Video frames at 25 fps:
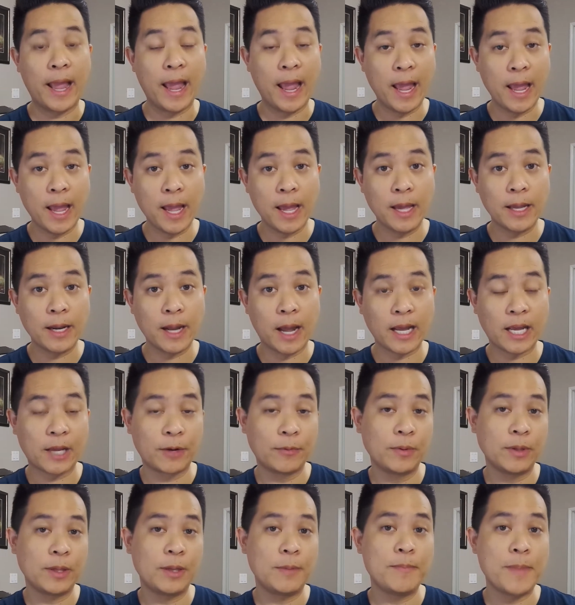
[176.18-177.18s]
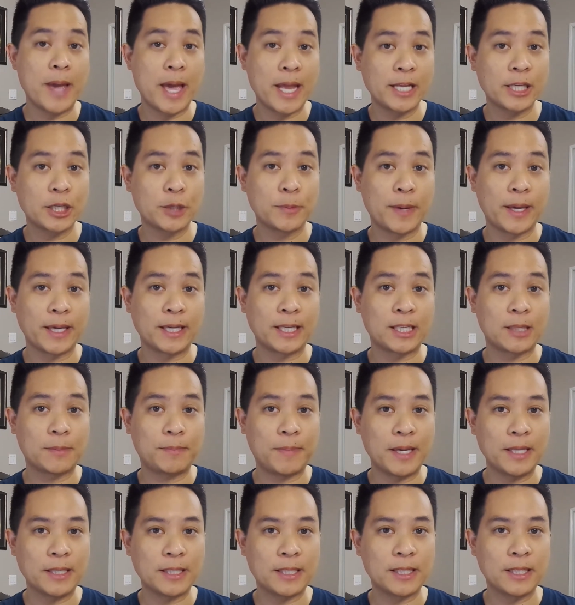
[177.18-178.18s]
and I can really manage my
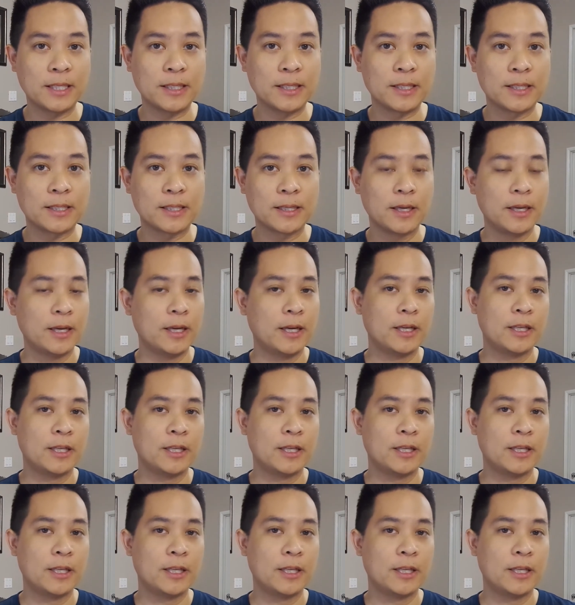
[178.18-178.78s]
expenses